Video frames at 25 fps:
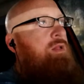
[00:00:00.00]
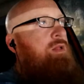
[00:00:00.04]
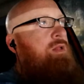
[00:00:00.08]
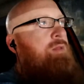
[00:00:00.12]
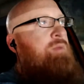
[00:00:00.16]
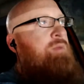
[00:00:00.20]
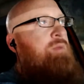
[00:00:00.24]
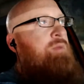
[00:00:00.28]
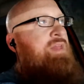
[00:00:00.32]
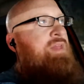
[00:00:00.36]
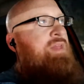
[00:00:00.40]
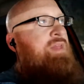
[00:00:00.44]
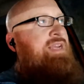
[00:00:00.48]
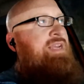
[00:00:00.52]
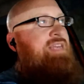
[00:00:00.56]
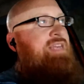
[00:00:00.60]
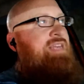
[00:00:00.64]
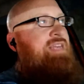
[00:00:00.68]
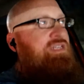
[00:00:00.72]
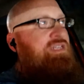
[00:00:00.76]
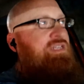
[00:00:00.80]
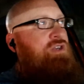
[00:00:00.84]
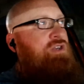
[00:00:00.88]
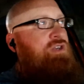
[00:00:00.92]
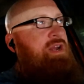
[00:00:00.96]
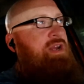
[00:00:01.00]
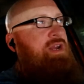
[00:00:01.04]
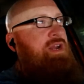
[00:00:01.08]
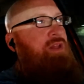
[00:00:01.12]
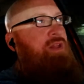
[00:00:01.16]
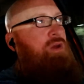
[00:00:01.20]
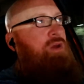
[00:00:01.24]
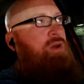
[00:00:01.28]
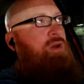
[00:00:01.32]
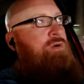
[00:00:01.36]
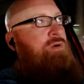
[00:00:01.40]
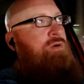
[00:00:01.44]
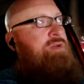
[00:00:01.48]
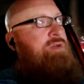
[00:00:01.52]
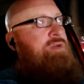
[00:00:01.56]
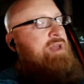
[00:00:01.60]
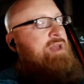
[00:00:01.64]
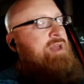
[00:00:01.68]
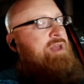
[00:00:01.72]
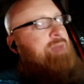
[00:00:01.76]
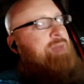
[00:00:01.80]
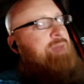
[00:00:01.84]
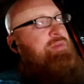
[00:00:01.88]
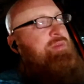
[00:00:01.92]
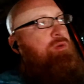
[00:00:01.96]
But like yesterday alone,
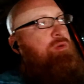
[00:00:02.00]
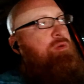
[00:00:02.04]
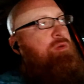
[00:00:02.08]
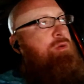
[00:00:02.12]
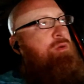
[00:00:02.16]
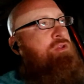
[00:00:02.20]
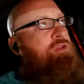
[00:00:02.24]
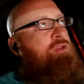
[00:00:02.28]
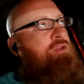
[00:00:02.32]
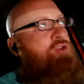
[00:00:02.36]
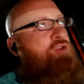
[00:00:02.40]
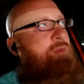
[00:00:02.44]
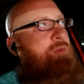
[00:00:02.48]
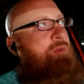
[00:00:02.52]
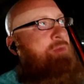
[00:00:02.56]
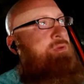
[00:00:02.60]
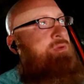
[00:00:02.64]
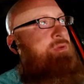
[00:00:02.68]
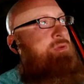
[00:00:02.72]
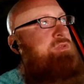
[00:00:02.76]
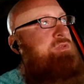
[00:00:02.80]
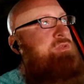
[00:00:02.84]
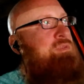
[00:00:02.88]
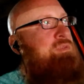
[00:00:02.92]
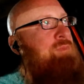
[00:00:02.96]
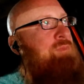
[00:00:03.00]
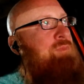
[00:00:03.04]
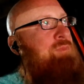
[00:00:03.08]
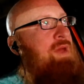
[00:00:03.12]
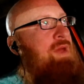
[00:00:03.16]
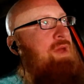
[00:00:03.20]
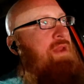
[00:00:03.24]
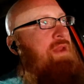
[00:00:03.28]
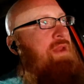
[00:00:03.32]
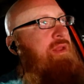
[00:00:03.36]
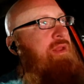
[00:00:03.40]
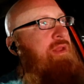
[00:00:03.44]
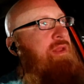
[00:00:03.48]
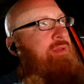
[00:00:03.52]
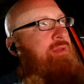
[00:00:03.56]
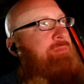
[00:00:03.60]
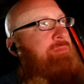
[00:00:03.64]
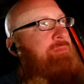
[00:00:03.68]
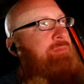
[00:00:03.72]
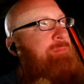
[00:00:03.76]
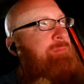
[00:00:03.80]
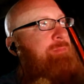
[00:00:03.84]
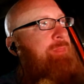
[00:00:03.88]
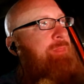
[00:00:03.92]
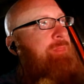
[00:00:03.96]
they were both triples, but
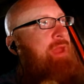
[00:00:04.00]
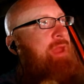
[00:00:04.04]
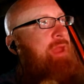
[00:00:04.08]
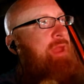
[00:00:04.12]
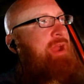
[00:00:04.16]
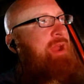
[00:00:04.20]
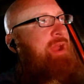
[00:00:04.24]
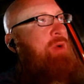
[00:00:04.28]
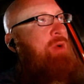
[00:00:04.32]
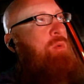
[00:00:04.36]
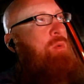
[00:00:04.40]
I got